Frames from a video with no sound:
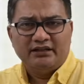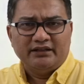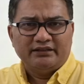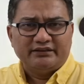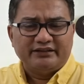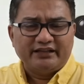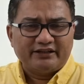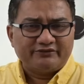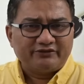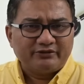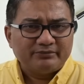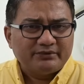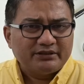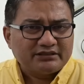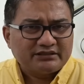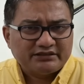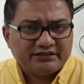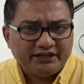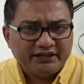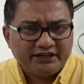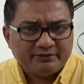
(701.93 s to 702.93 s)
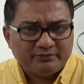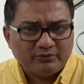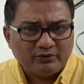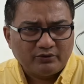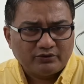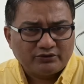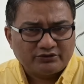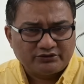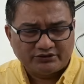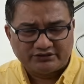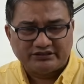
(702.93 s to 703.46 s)
they are from the state
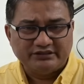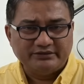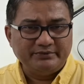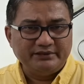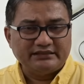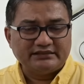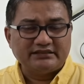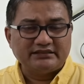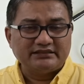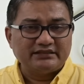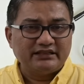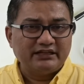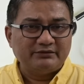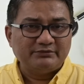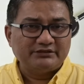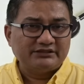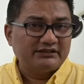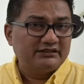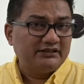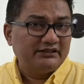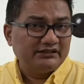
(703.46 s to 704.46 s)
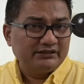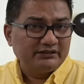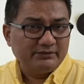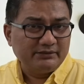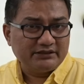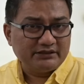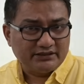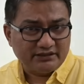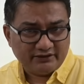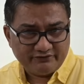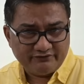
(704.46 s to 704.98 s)
boards, so CBSE syllabus is a little
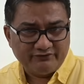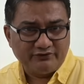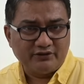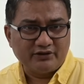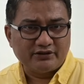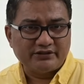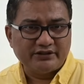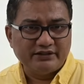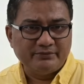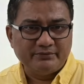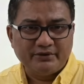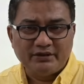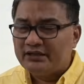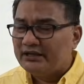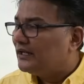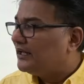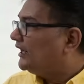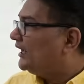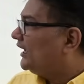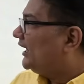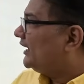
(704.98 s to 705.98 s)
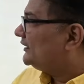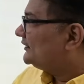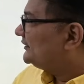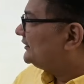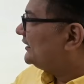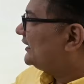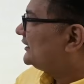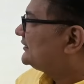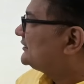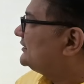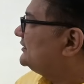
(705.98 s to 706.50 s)
bit tough for them, and
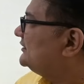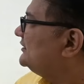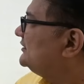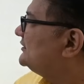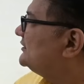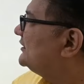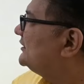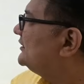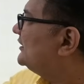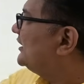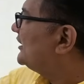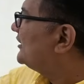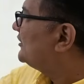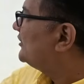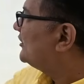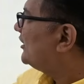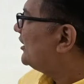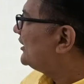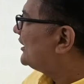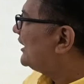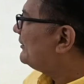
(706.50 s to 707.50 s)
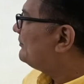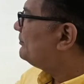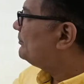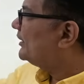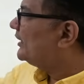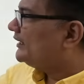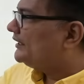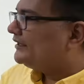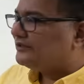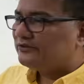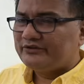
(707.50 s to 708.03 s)
that's the reason they are not
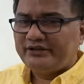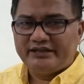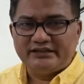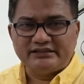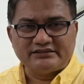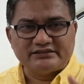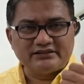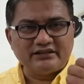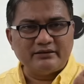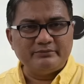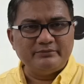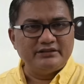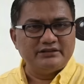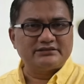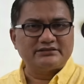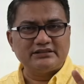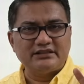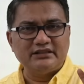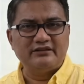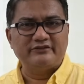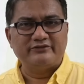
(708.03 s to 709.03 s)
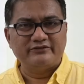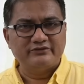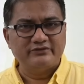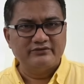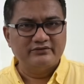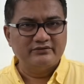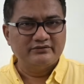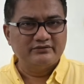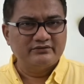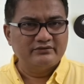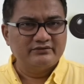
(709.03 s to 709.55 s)
applying to exam itself.
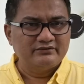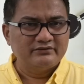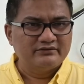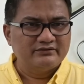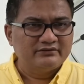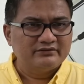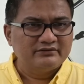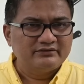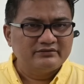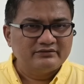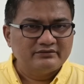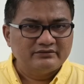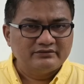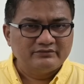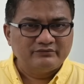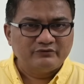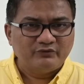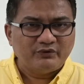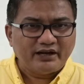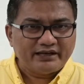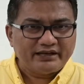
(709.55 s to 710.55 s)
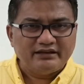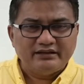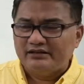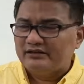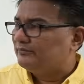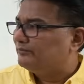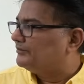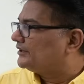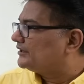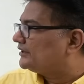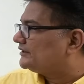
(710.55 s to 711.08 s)
Why?
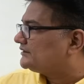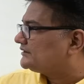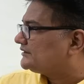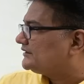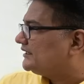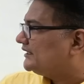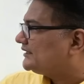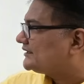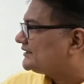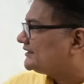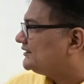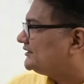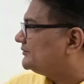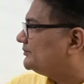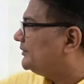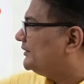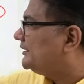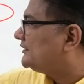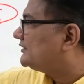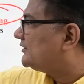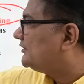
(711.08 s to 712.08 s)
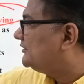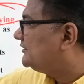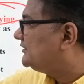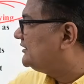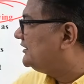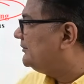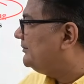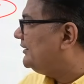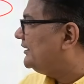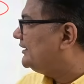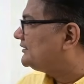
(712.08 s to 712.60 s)
Because test is based on
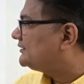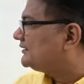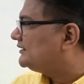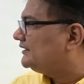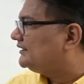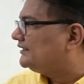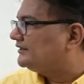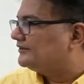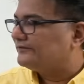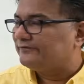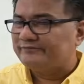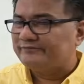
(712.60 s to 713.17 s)
CBSE.